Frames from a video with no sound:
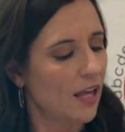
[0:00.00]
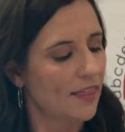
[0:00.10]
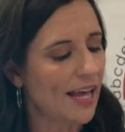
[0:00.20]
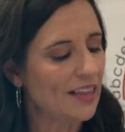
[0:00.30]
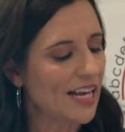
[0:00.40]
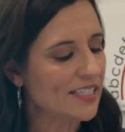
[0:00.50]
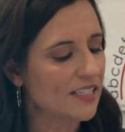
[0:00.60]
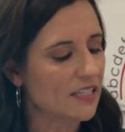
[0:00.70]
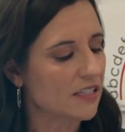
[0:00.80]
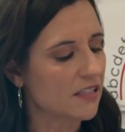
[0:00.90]
That last
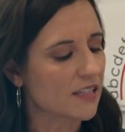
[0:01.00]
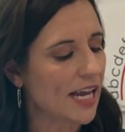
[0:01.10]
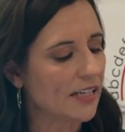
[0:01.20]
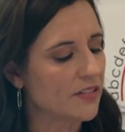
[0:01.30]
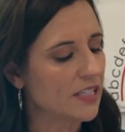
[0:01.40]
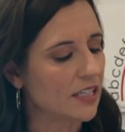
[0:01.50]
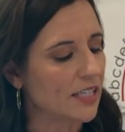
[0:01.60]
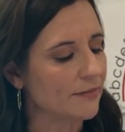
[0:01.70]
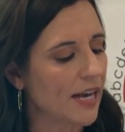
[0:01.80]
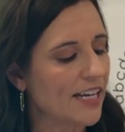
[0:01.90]
sentence is kind of
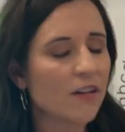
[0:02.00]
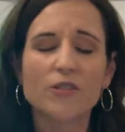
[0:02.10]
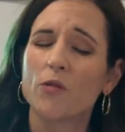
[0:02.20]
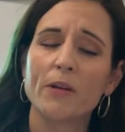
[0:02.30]
silly. I don't know